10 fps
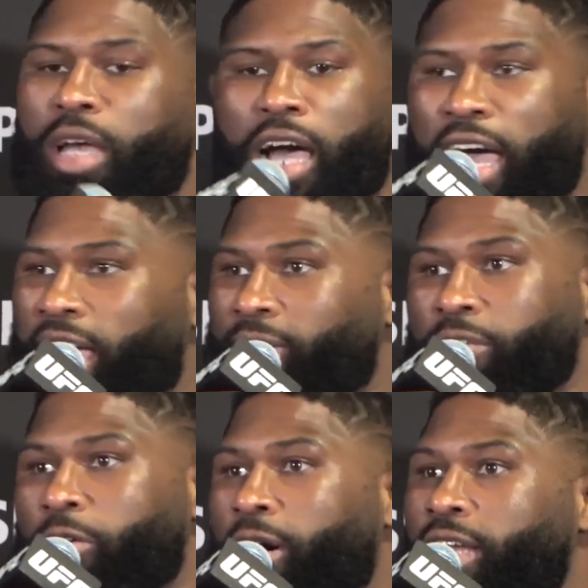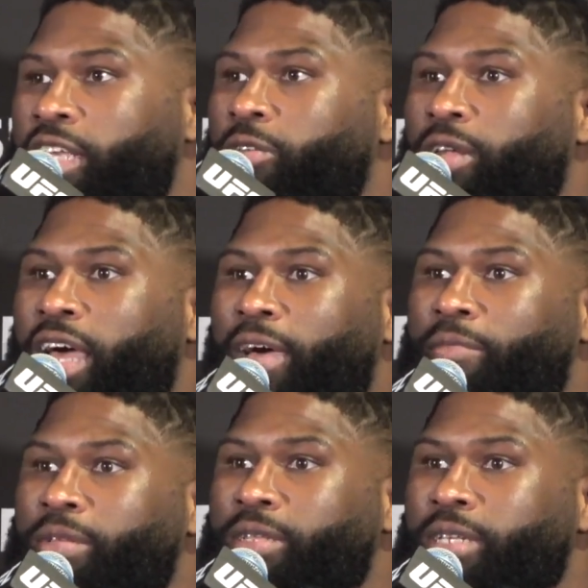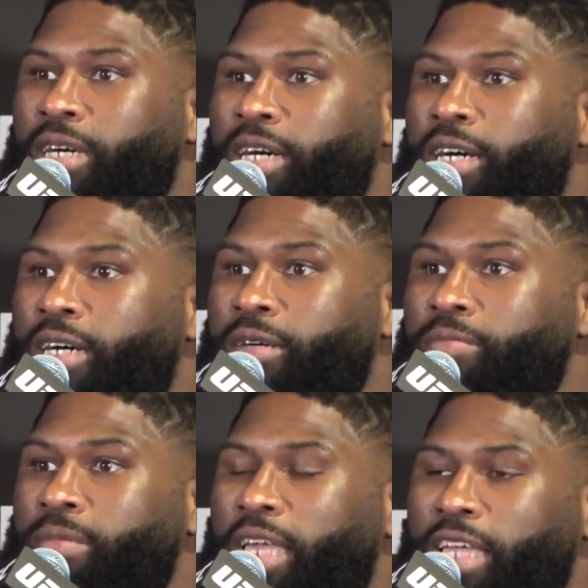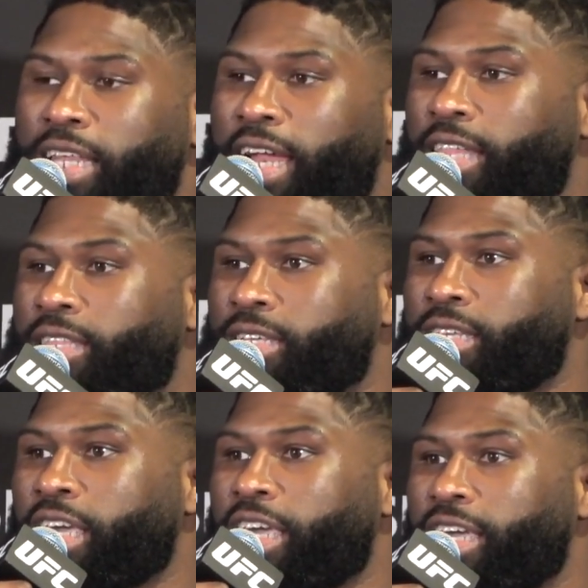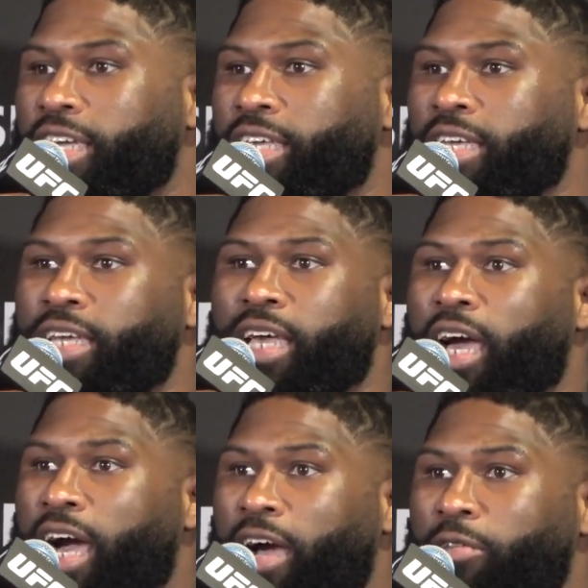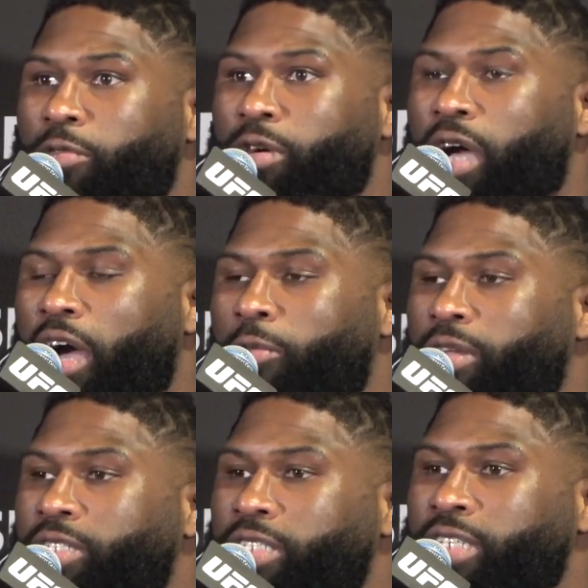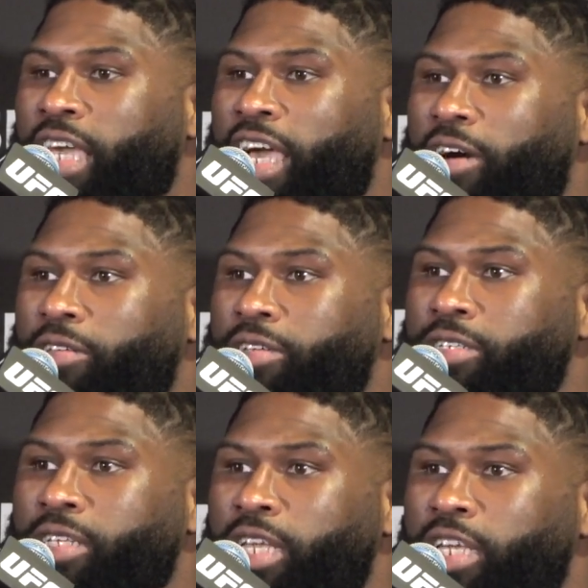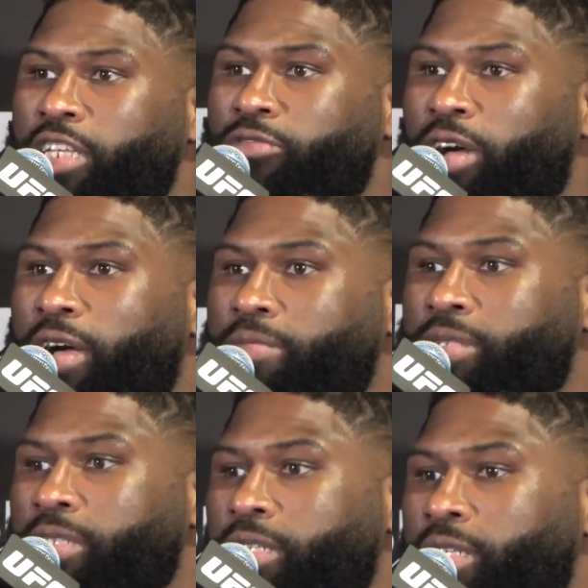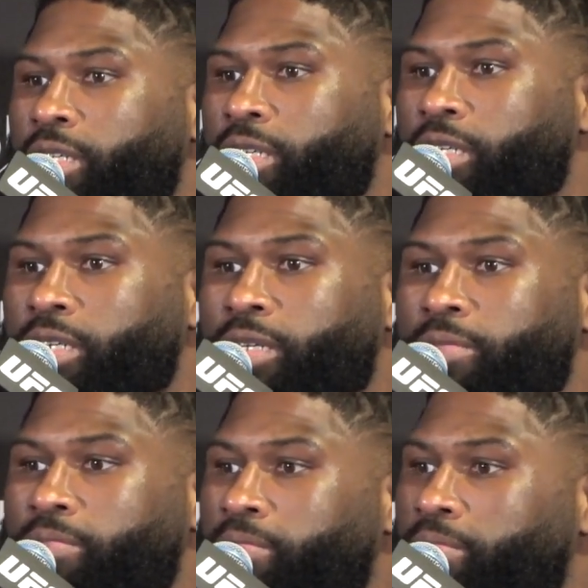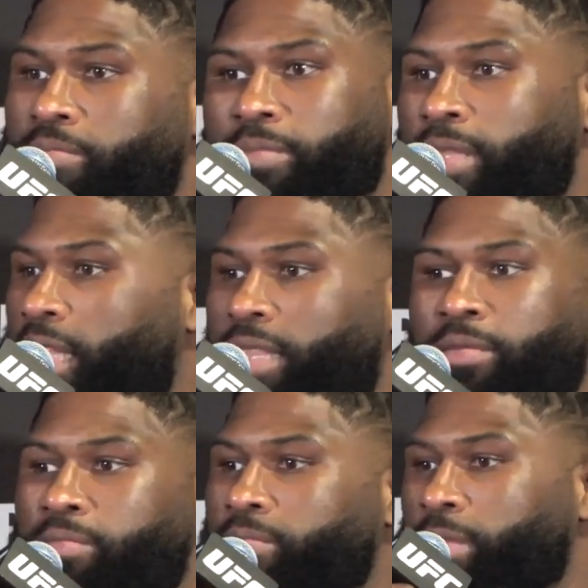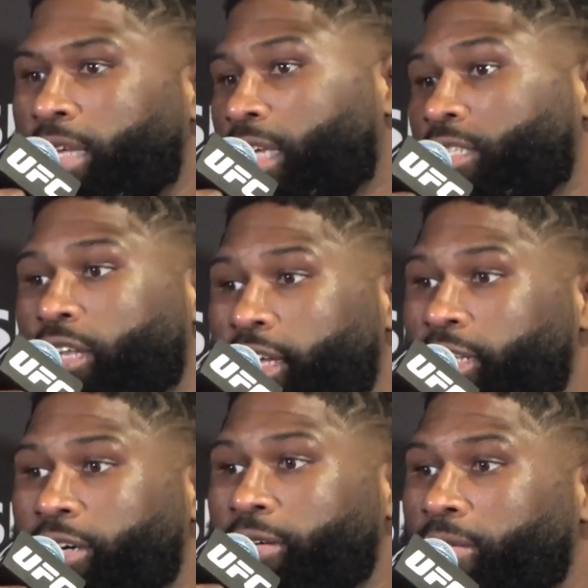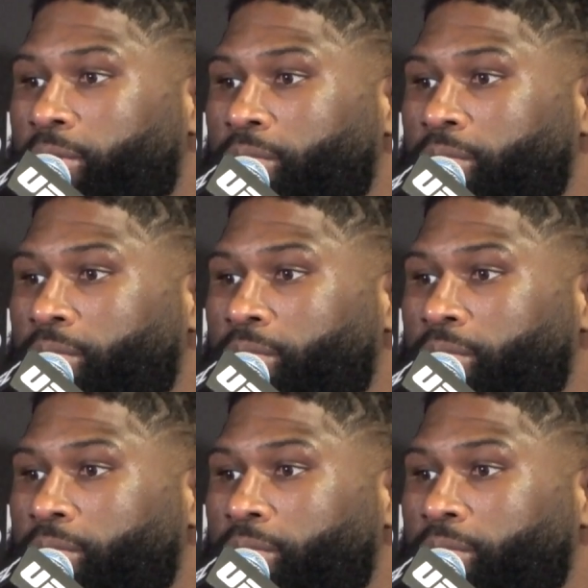I have no idea what happened. He landed the kick. I went to counter. He dropped. Yeah, that's all I know.